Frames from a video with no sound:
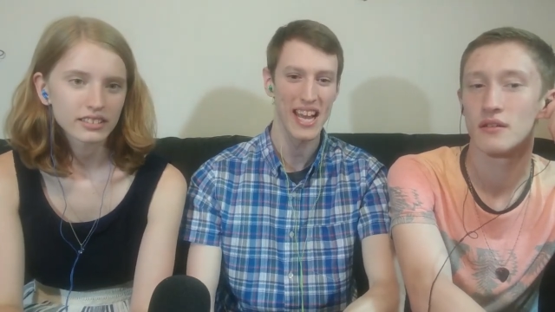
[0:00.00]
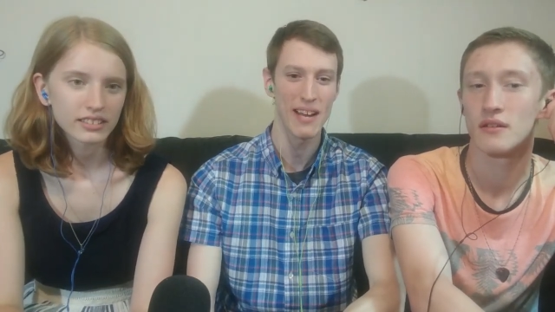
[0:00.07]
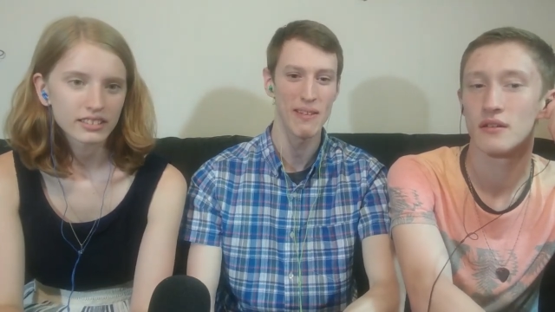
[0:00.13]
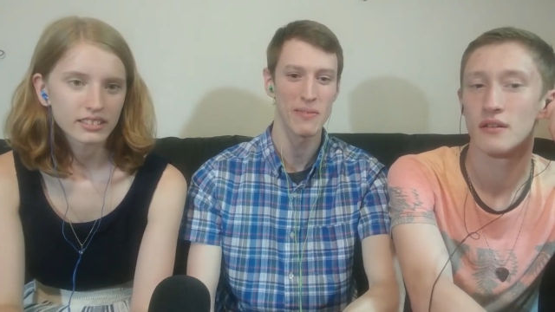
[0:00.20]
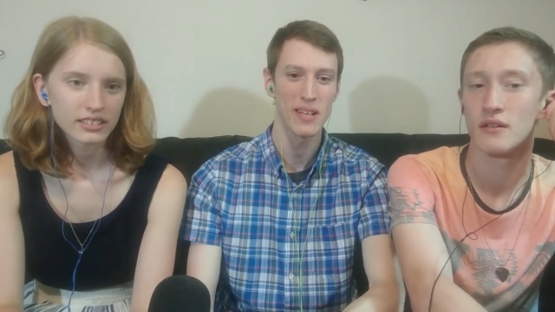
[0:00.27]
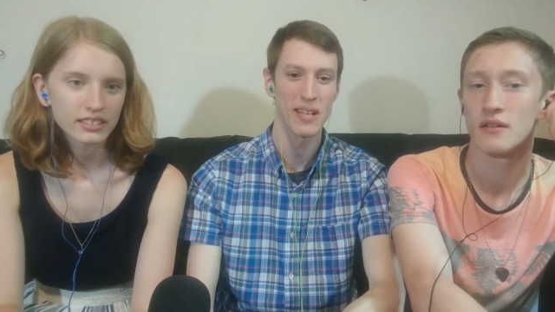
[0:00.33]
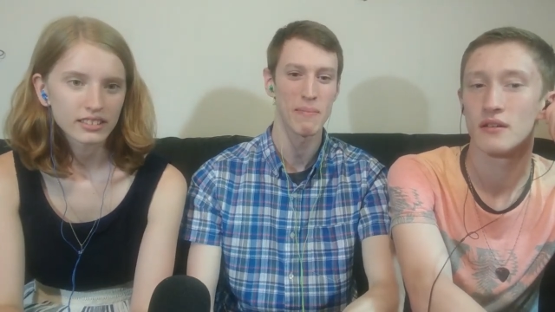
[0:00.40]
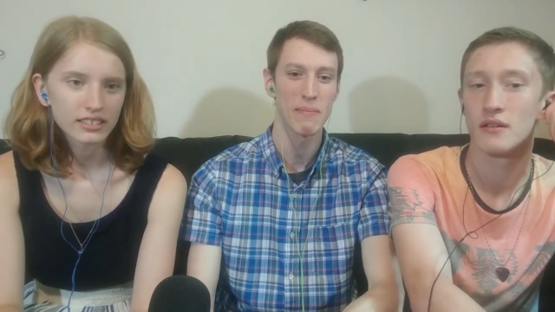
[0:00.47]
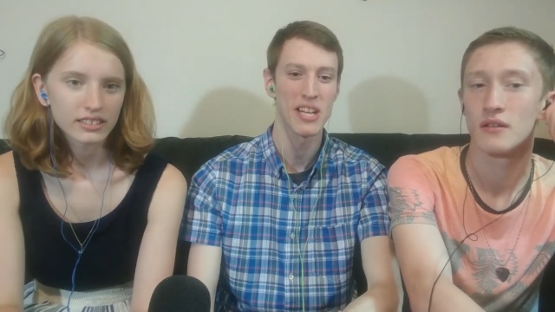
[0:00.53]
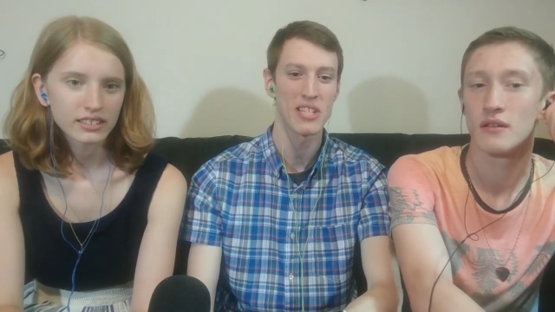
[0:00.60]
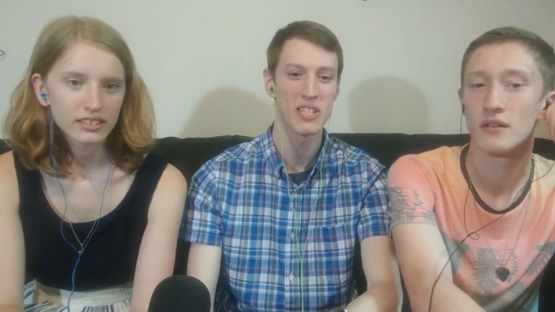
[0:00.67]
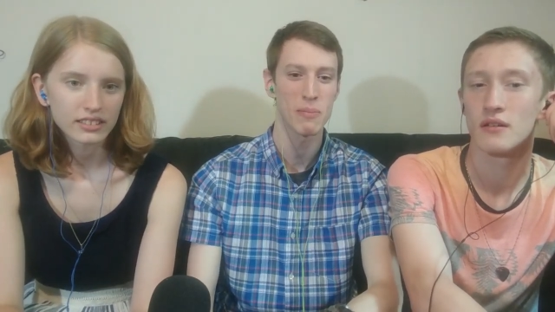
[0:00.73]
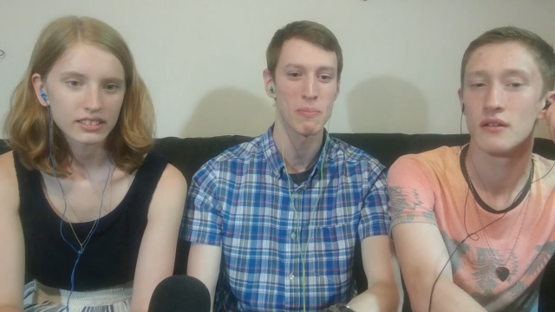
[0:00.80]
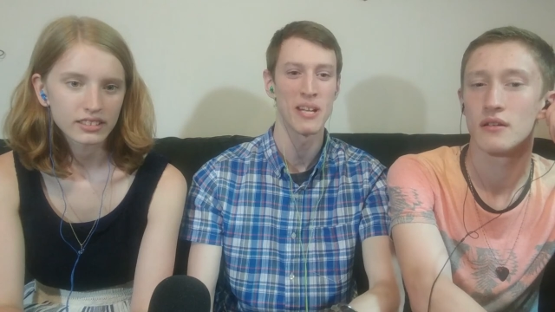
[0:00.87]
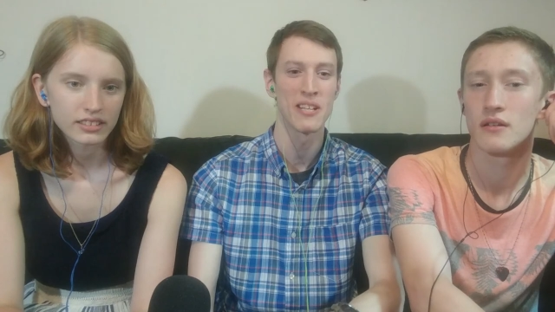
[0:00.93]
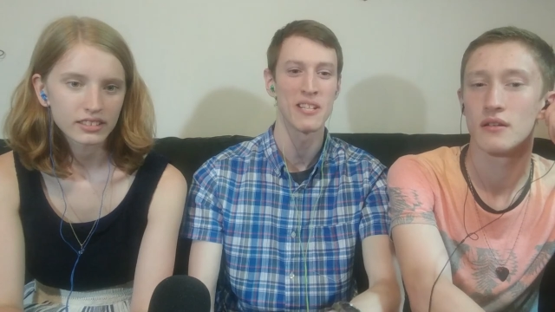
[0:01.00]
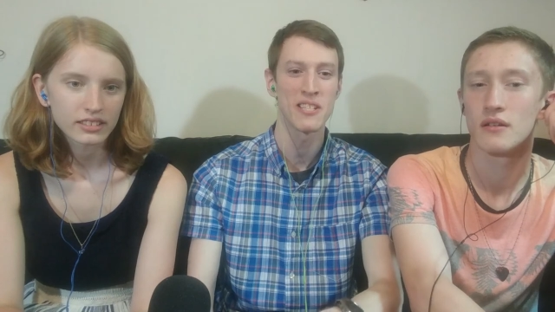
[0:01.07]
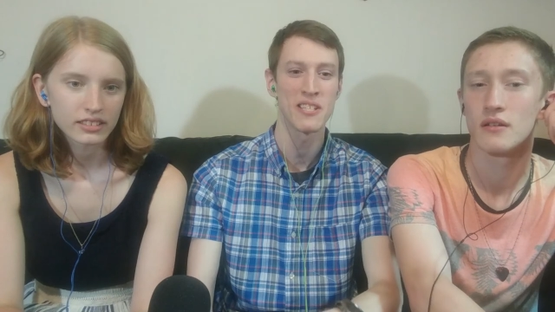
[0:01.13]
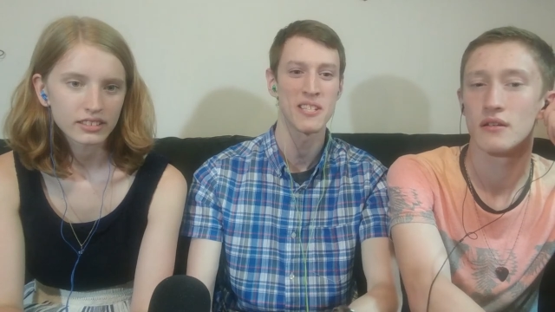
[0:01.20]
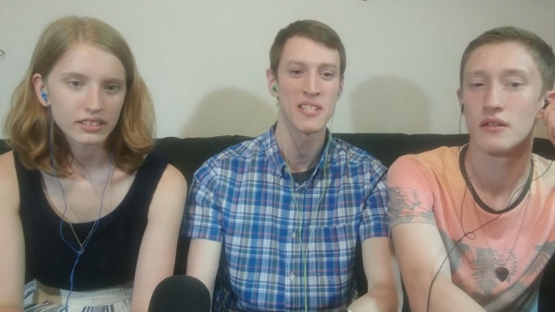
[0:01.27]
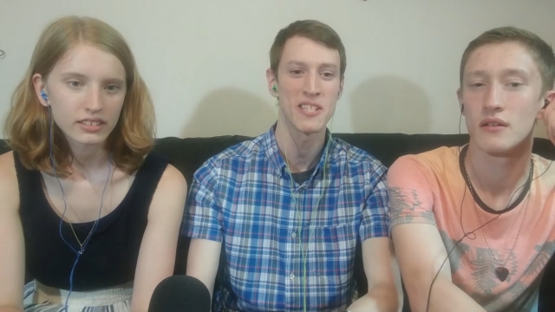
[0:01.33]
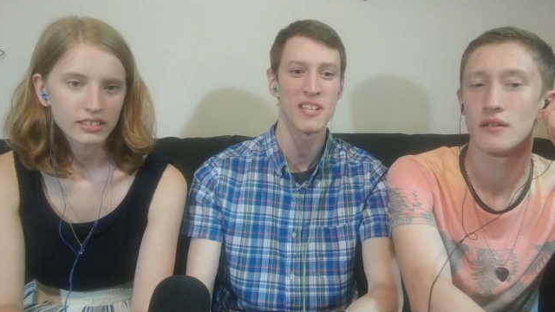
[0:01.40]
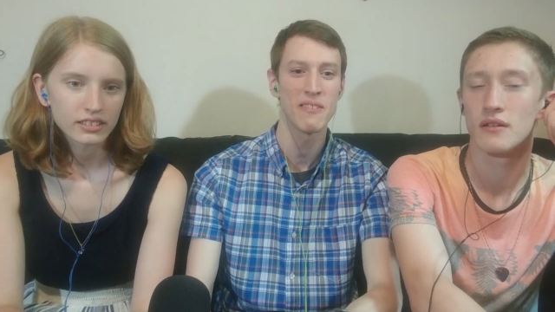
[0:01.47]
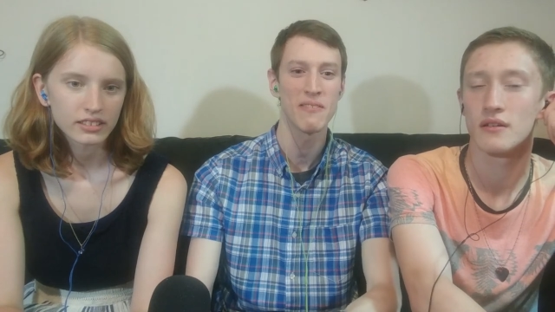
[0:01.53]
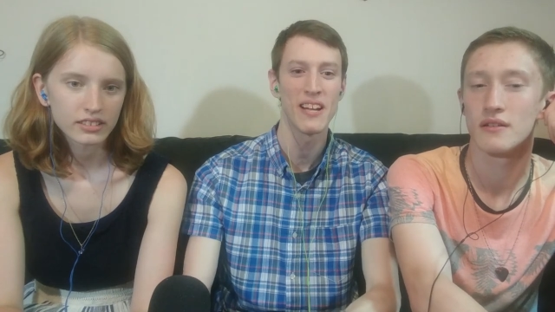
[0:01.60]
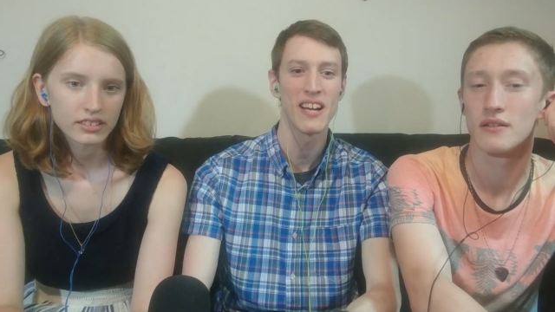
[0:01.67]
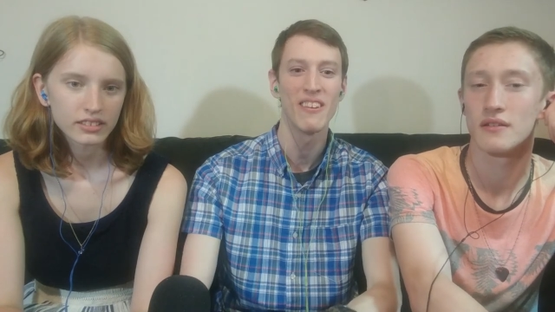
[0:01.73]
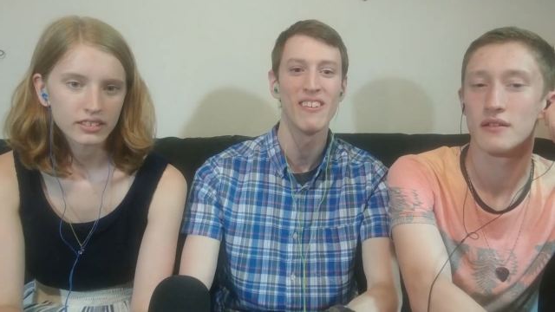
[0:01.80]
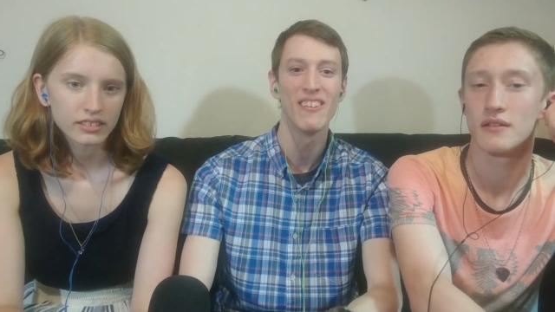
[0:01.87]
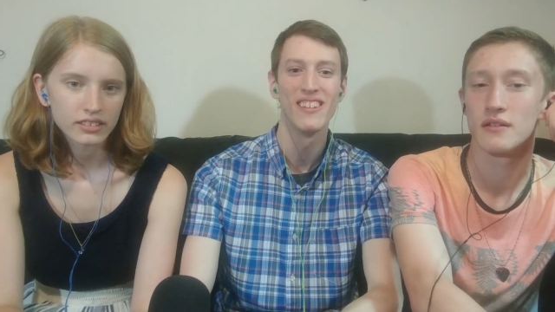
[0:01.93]
Speaker 1: they have, like, magic pendants and stuff
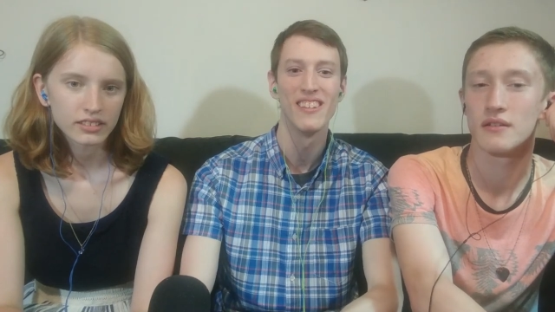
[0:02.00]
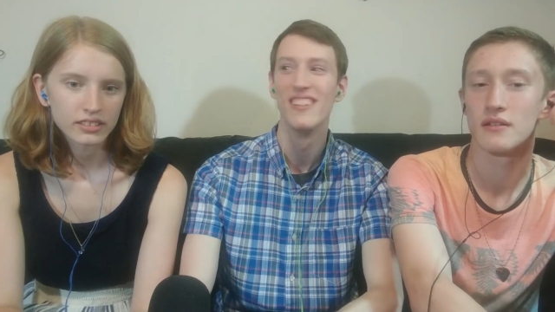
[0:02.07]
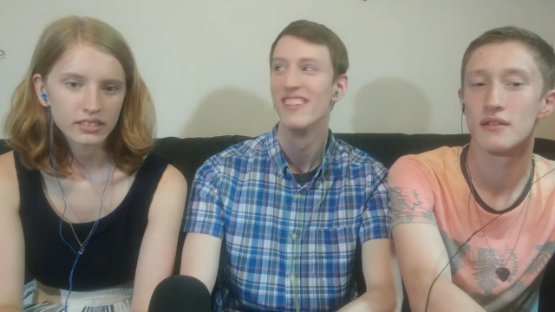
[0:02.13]
now?